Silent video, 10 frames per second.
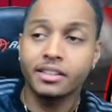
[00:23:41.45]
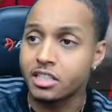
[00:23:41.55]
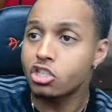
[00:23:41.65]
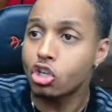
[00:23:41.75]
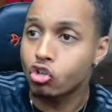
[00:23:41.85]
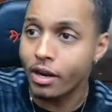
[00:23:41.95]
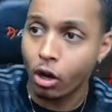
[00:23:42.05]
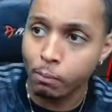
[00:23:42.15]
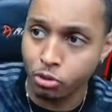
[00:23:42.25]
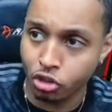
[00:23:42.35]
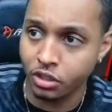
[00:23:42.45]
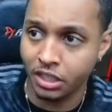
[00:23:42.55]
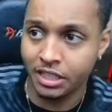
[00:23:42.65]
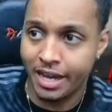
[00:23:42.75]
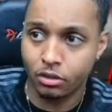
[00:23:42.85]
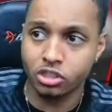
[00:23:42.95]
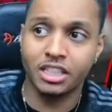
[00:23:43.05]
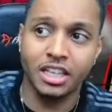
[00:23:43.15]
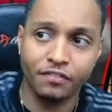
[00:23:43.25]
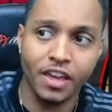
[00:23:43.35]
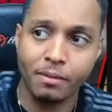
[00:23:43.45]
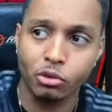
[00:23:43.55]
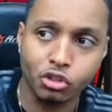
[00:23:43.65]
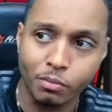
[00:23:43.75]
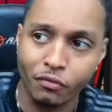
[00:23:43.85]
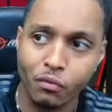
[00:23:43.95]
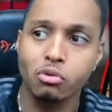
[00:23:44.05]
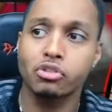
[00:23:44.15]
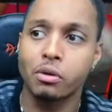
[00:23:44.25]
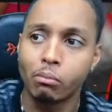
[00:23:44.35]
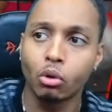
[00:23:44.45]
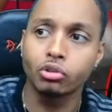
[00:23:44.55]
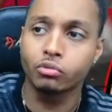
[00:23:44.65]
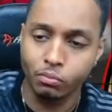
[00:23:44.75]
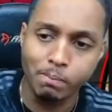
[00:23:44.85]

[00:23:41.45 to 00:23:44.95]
This is a great opportunity now to give Emil Smith Rowe some more